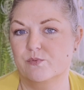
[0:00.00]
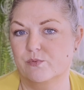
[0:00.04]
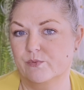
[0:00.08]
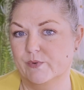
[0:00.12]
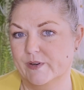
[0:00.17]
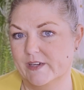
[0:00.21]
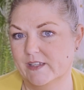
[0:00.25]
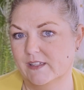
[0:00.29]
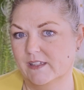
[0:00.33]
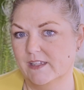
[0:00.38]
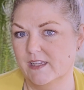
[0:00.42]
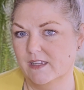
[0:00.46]

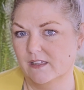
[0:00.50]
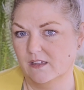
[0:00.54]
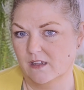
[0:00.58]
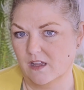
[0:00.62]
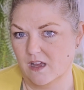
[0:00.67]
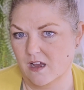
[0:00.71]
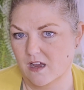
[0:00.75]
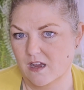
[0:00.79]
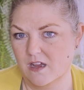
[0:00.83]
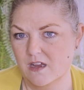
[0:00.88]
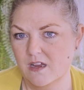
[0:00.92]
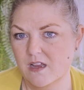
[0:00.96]
really
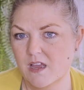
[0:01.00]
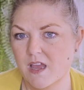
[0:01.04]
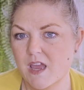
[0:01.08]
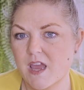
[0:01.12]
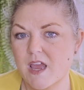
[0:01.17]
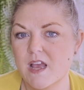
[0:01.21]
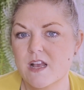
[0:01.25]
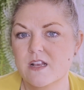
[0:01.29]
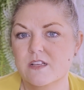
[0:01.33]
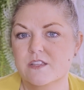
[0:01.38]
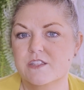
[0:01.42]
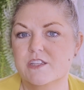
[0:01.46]
long.
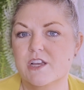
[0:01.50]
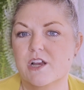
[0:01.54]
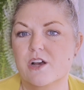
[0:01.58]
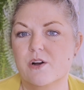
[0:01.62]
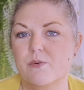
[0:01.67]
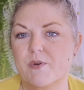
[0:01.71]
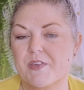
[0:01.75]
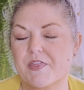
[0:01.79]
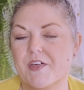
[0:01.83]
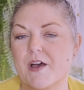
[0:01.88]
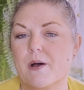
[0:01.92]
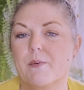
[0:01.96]

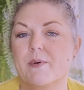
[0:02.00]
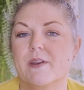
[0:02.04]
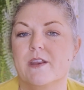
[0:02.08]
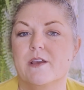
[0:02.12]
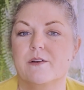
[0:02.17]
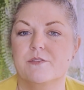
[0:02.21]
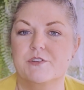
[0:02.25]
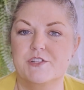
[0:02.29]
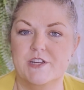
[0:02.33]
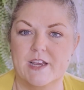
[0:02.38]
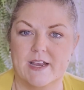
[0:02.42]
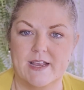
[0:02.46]
So we thought we'd
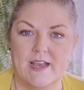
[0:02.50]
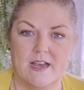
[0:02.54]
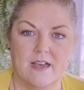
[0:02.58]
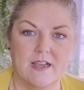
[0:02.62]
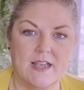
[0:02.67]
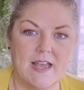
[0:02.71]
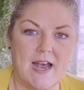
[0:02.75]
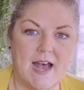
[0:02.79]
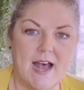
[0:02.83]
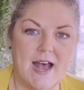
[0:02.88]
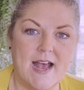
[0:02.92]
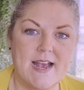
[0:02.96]
go check
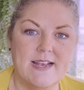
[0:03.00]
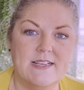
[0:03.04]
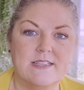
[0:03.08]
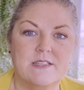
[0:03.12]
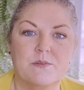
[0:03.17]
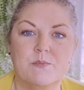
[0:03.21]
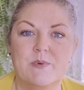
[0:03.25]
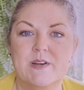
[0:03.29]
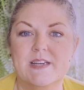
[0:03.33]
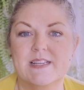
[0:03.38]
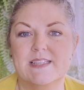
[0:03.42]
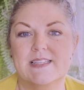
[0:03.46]
out Guys,
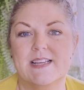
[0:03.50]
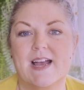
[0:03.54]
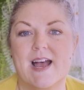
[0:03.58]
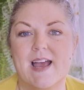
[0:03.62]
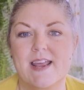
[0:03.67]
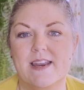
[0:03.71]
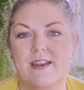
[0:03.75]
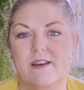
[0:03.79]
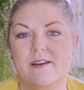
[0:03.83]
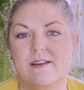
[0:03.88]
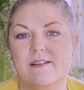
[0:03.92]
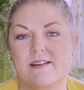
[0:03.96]
and we
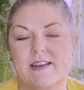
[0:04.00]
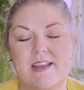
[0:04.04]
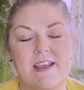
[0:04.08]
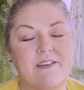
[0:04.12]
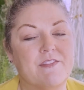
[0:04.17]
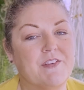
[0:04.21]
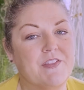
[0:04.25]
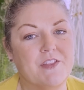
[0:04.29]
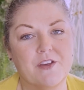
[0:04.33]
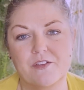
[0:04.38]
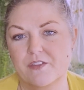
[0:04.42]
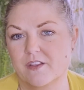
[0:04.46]
decided,
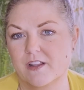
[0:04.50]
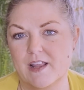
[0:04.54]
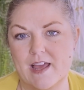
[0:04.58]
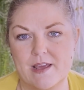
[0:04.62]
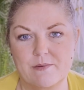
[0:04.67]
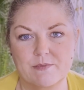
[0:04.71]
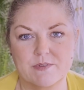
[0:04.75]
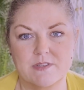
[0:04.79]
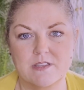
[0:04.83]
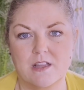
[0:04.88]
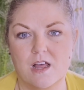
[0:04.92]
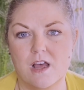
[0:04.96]
even though the
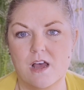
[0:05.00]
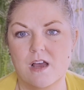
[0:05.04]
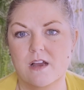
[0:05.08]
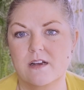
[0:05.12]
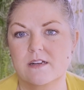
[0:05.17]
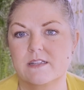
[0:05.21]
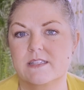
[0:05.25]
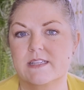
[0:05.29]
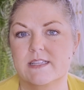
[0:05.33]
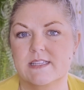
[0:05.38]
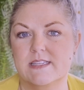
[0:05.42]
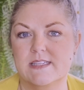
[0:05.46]
line was
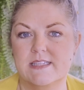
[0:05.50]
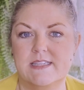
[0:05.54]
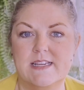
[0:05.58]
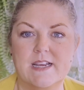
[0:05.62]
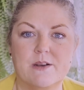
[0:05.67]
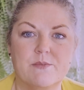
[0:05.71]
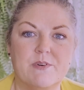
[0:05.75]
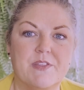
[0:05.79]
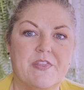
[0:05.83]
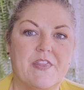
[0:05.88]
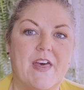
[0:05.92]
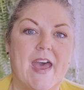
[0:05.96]
long, to
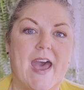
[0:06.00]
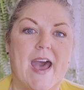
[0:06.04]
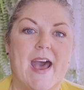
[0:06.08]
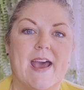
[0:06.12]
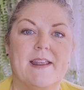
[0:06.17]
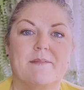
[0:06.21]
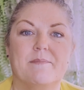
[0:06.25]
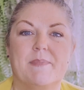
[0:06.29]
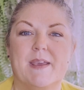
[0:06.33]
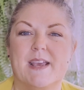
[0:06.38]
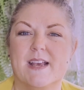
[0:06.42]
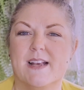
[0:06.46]
stick with
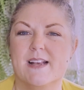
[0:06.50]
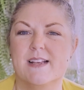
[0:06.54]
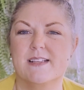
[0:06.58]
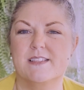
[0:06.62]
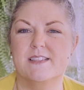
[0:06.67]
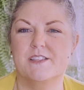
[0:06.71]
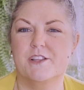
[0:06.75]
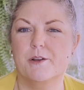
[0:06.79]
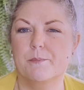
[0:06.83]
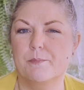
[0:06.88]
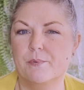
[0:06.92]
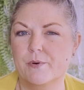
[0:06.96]
that
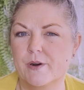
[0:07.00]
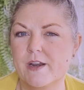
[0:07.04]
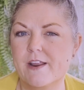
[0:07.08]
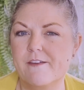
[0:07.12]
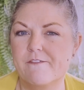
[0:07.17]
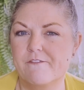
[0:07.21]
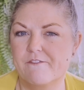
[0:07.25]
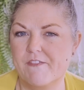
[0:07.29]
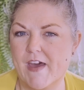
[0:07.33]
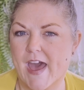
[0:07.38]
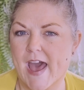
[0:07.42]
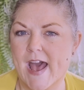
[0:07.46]
because they're pretty
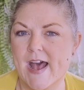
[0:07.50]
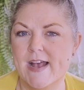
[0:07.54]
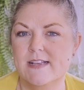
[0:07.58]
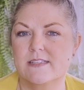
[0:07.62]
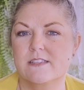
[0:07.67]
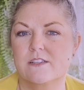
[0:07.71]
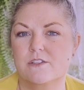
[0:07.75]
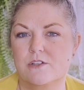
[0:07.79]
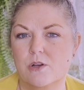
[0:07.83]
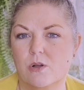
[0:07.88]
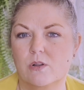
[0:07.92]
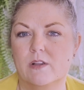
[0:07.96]

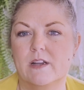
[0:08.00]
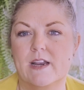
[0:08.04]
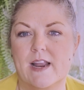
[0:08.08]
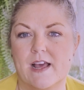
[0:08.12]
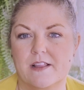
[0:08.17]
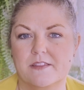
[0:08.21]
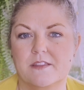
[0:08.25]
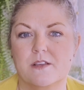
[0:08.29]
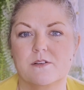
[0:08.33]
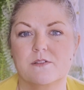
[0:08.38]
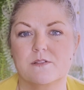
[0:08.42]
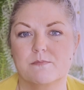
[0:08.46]
fast doling
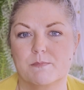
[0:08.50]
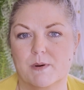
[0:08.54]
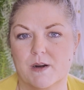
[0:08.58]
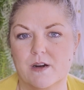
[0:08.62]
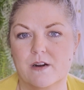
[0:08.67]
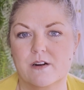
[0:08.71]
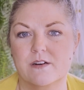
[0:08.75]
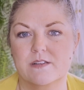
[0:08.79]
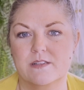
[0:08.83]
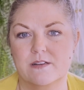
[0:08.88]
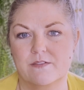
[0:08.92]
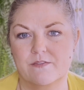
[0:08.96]
out those
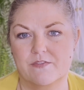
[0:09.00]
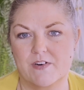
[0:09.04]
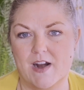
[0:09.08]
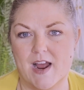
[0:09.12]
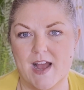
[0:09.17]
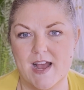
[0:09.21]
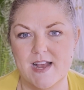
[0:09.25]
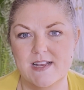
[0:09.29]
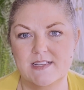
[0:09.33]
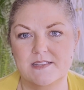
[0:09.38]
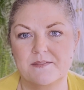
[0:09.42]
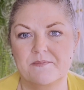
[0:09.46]
burgers and
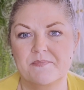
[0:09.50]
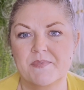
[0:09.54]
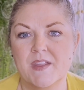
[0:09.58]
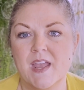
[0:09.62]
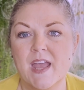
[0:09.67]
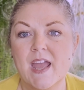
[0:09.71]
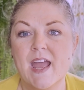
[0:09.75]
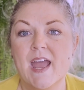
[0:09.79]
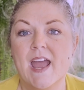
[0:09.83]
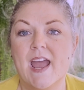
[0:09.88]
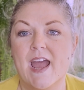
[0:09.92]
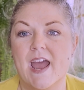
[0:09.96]
fries.
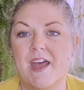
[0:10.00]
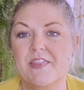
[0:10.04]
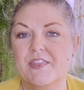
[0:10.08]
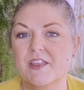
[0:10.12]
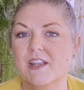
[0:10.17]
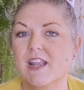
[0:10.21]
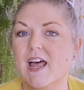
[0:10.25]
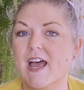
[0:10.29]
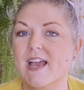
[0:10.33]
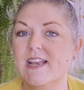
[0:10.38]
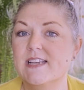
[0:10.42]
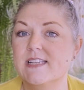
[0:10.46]
And the
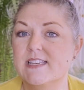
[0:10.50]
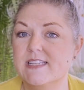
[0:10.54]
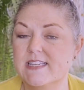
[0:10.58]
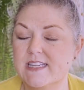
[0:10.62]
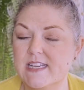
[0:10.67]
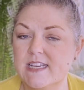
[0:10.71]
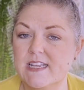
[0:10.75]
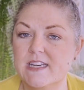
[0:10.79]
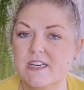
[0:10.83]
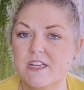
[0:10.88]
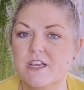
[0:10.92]
line did